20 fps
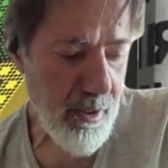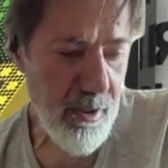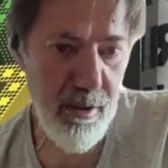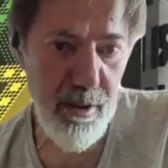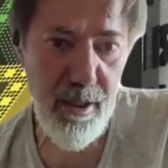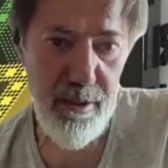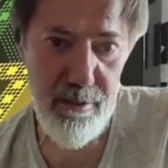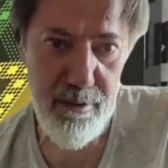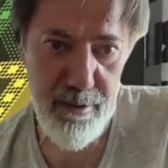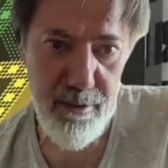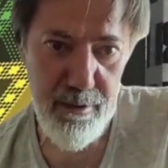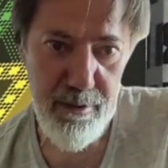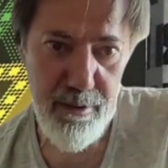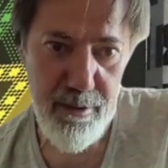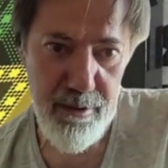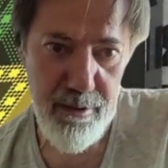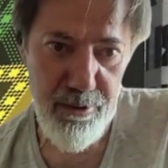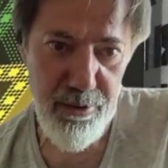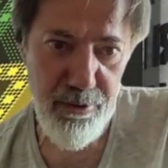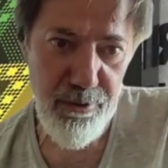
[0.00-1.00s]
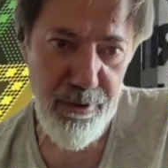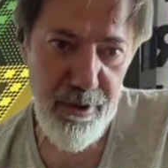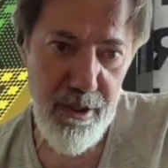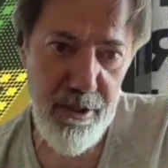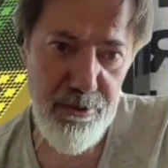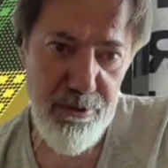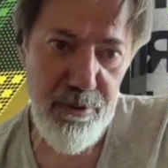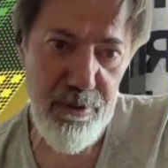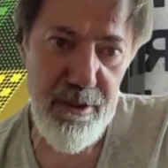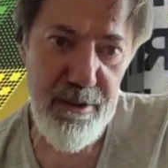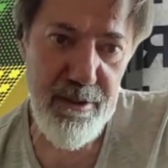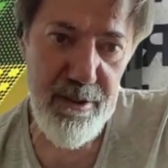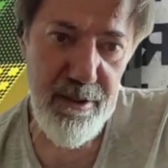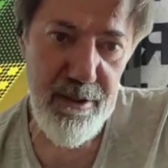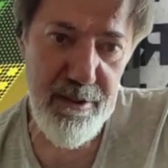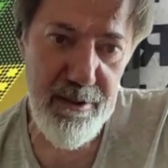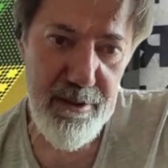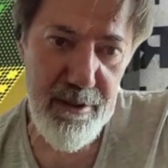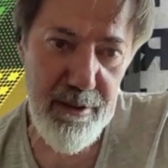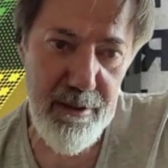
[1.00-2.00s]
London in
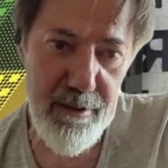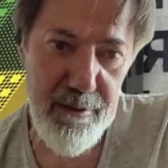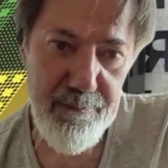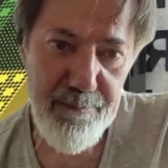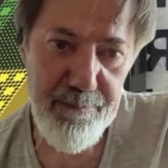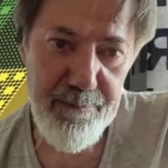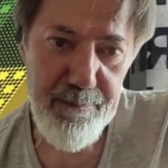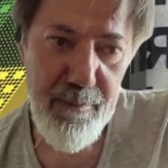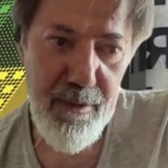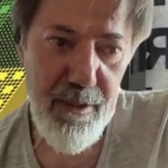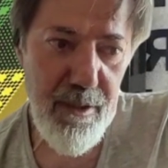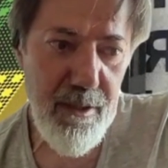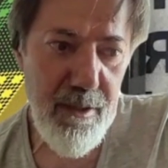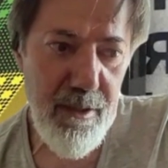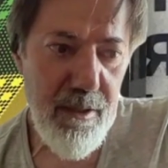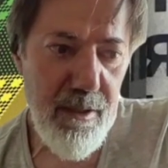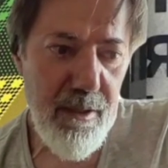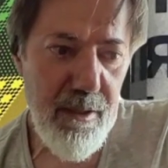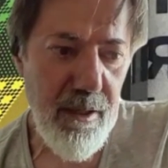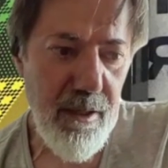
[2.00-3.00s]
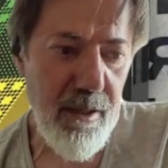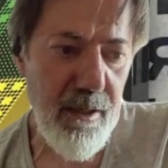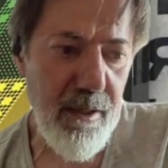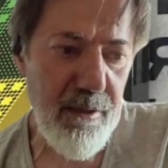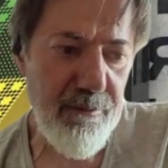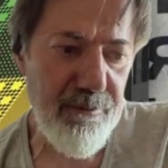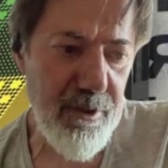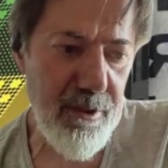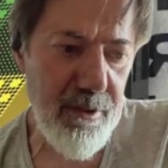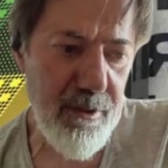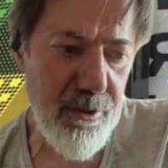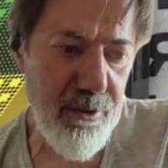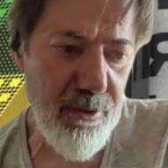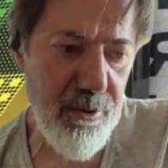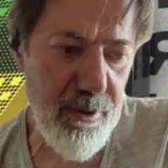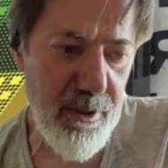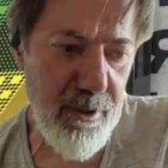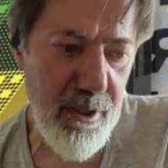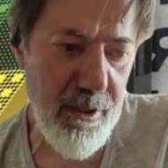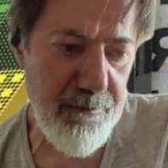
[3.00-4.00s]
2006. I lived in the
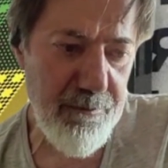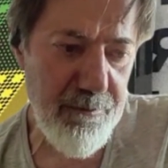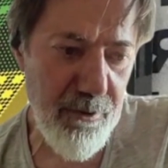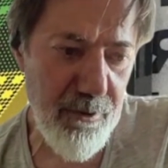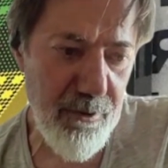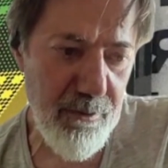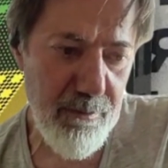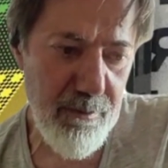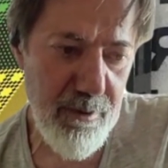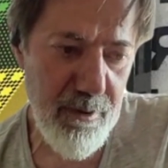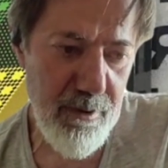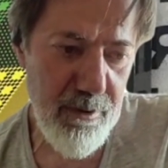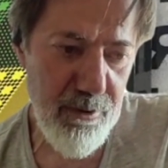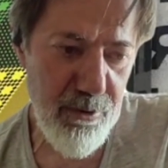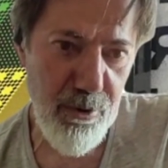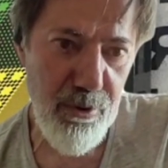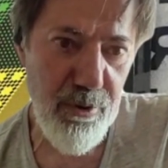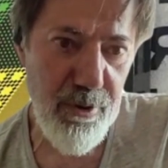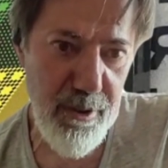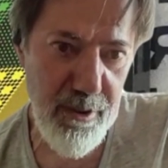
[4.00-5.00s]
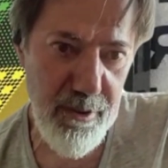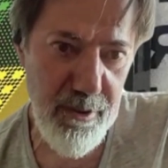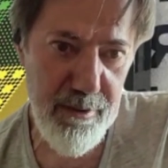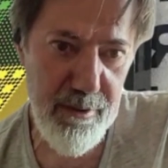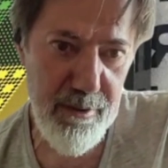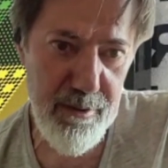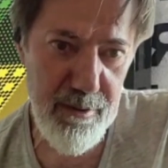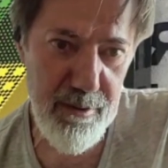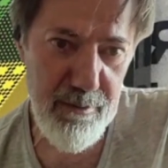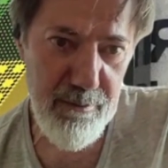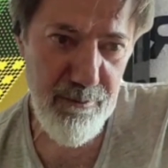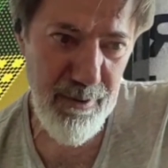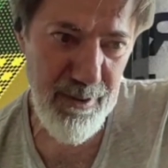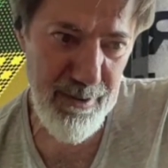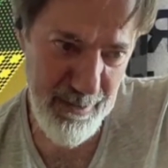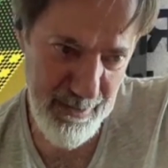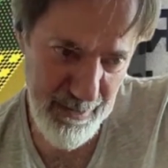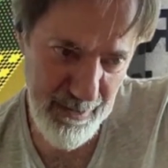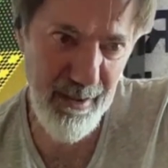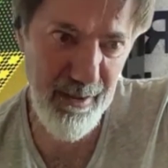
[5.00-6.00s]
UK for 2 years
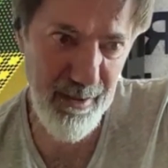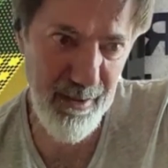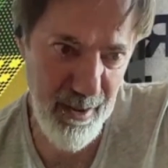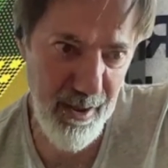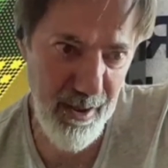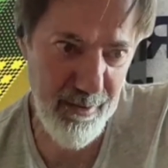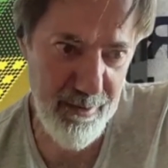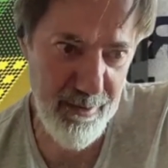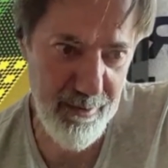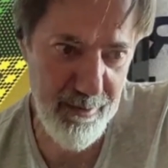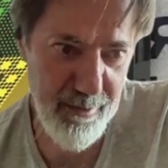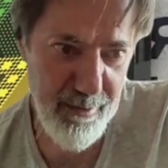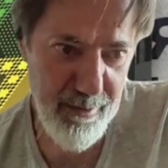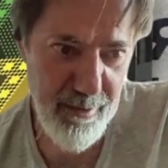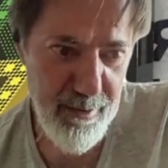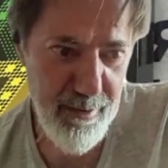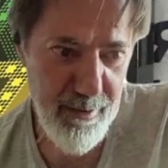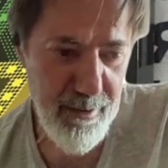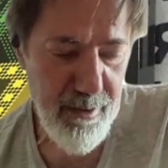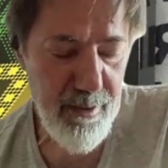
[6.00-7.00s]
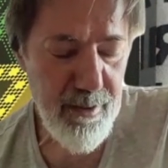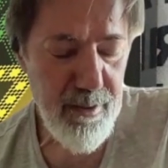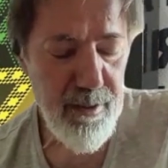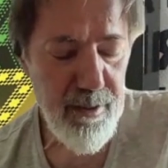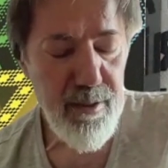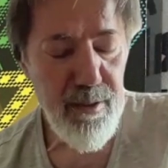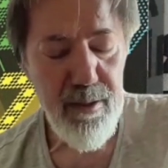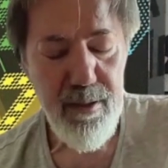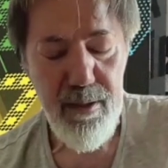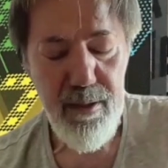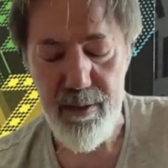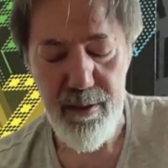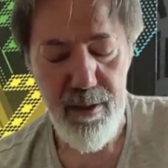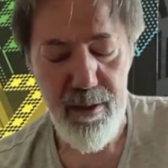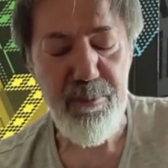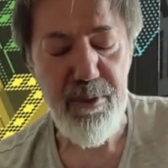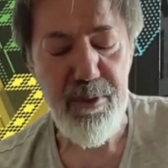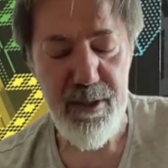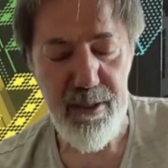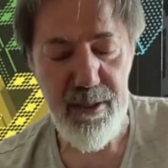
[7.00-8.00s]
in London. And
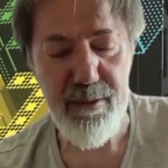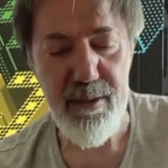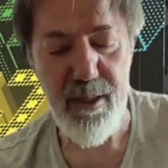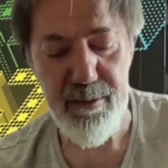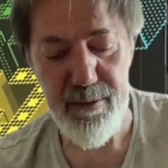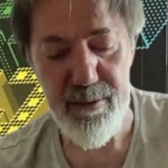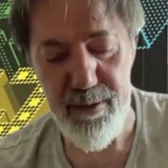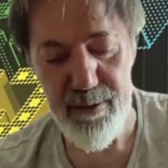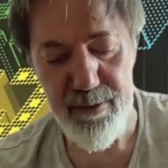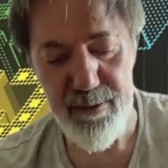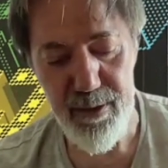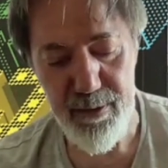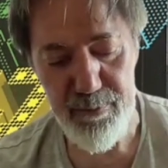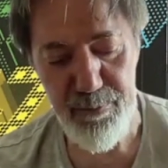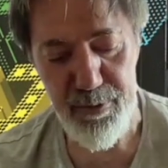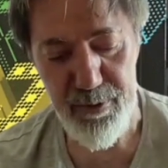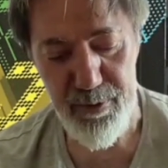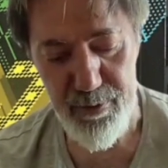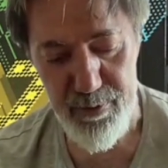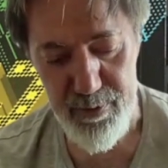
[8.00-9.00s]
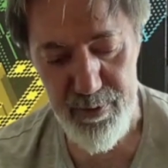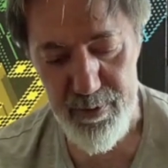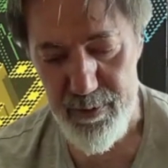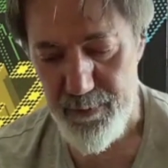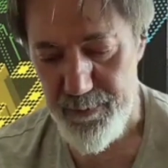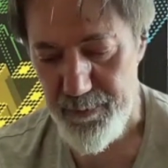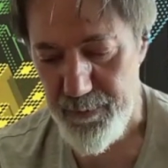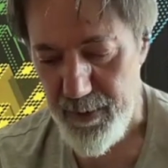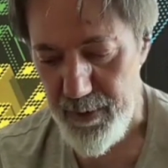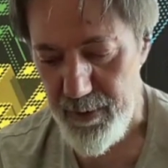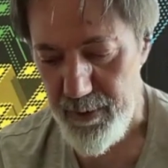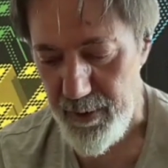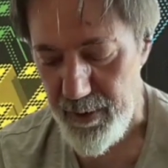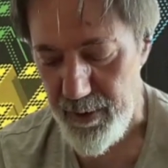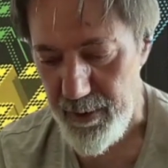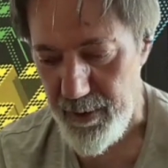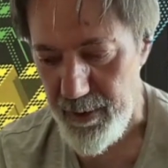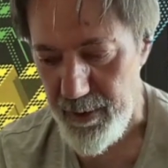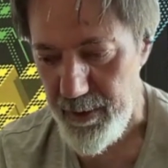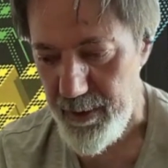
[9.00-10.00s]
I'm glad I did that because
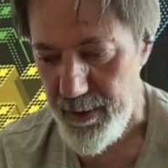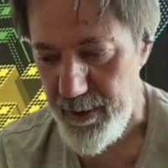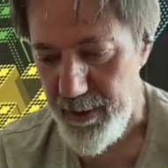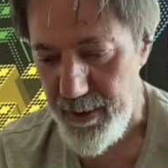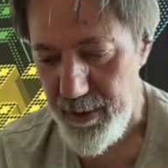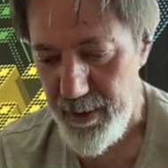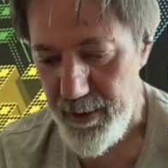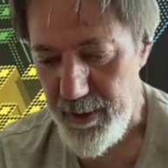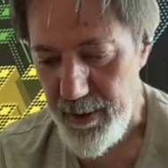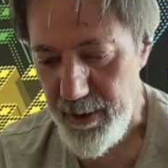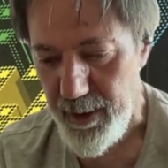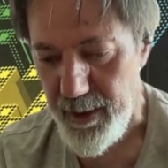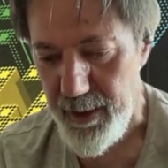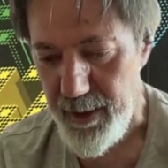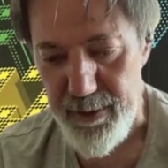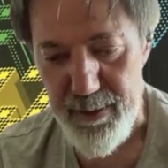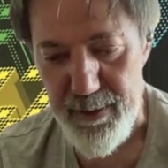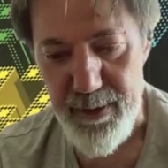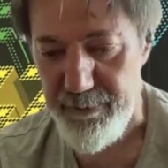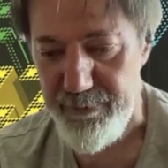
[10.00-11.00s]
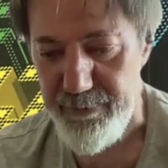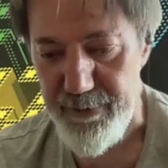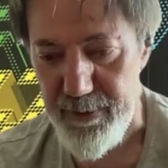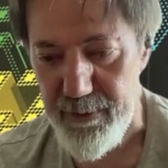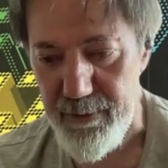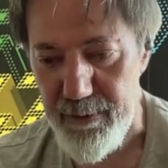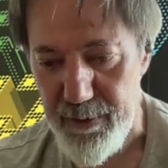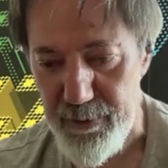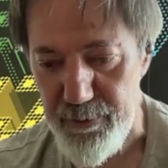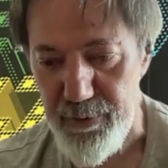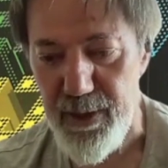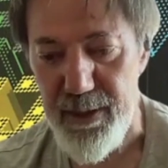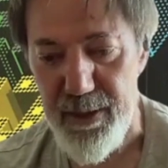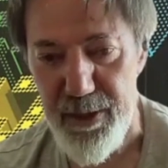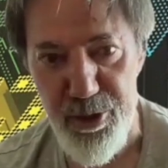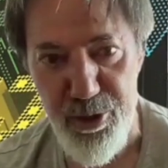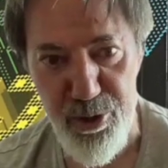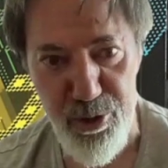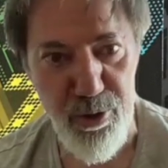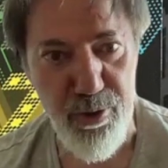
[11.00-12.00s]
I had never really
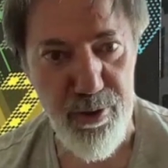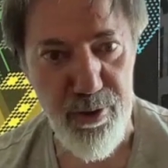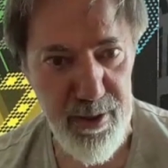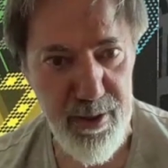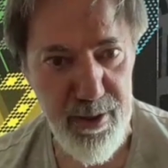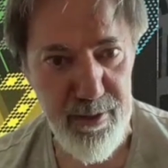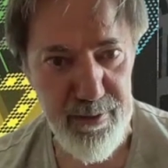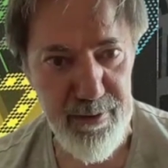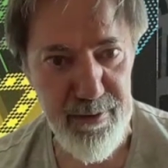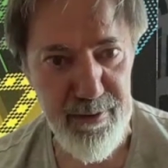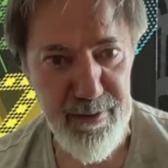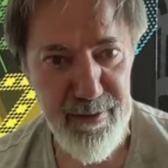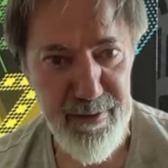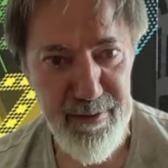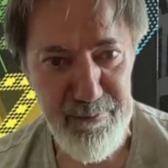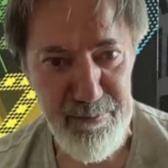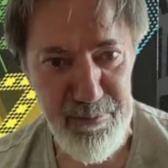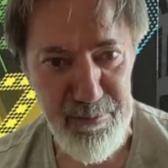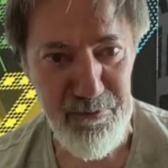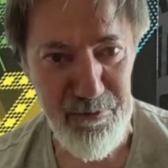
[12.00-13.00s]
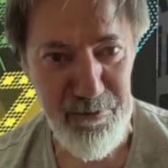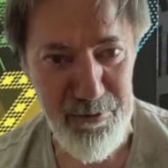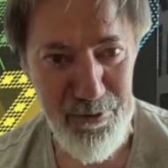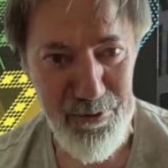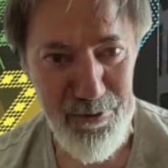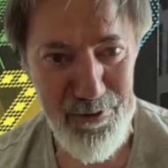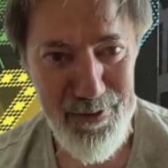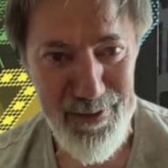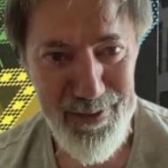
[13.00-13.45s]
enjoyed London before